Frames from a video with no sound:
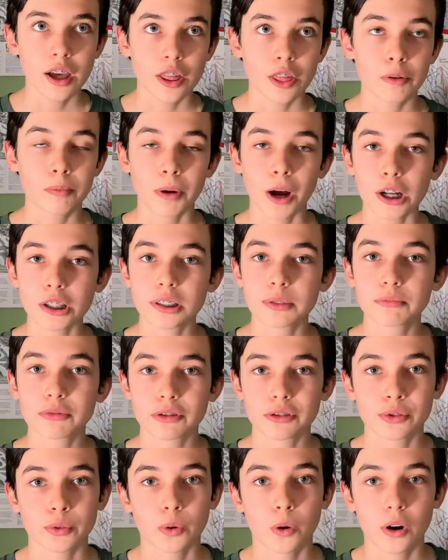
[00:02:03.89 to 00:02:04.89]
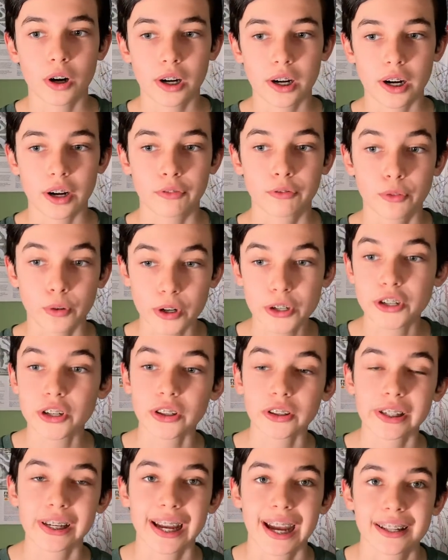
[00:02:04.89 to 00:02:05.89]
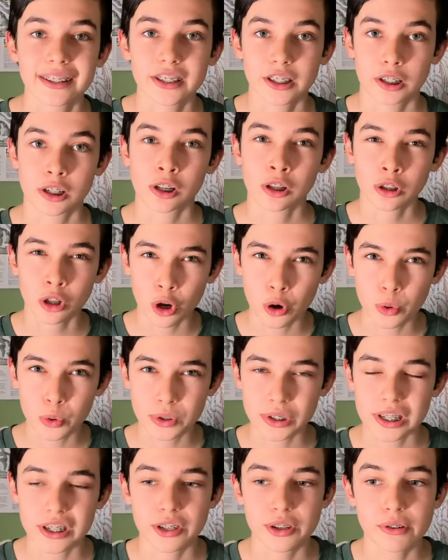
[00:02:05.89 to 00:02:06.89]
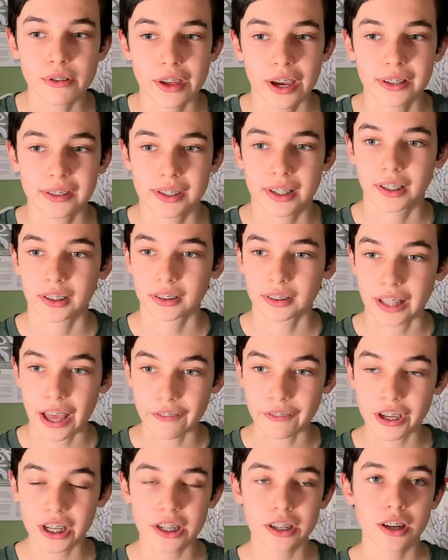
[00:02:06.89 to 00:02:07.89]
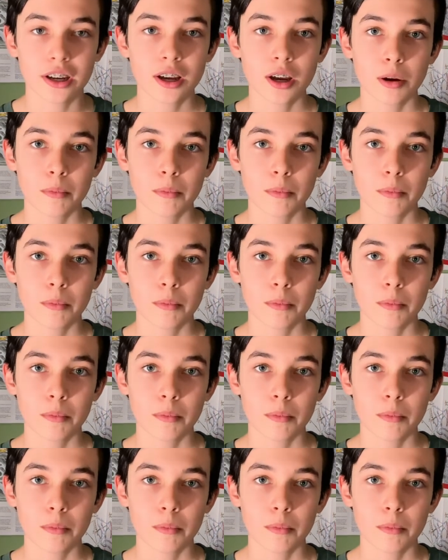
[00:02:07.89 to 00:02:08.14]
The Balsams Resort unfortunately had to close in 2011